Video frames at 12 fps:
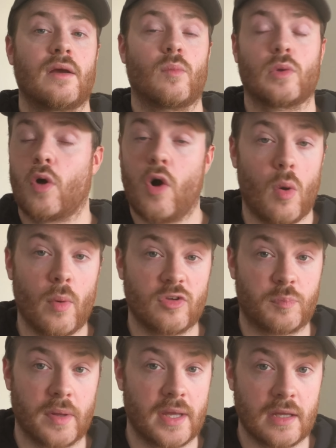will always
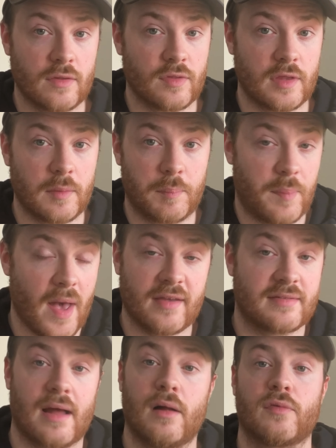be the
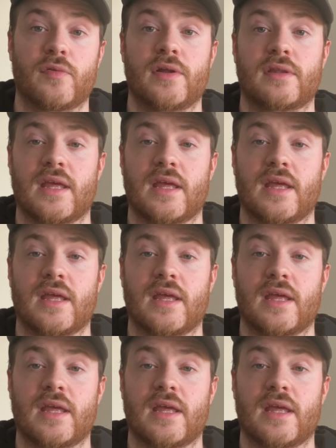best Alfred.